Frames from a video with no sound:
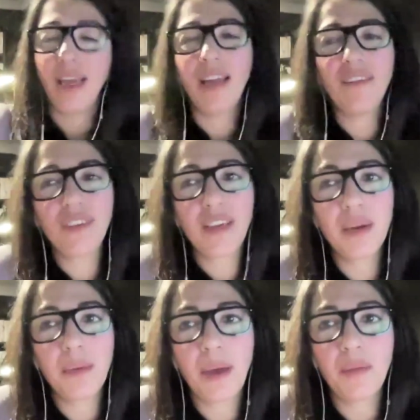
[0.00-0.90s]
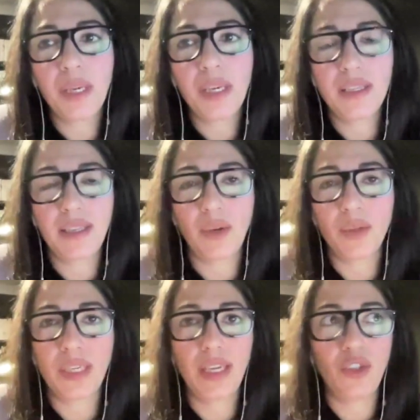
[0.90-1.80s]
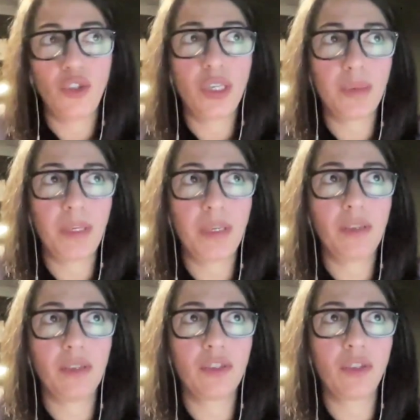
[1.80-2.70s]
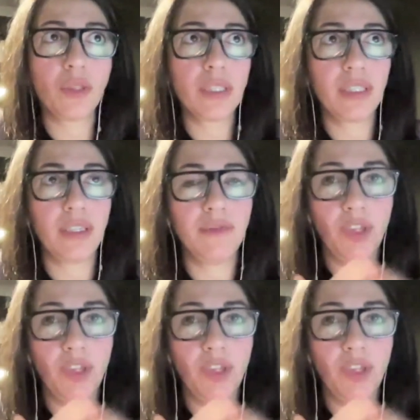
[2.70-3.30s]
And forget about being salesy and just be consultative.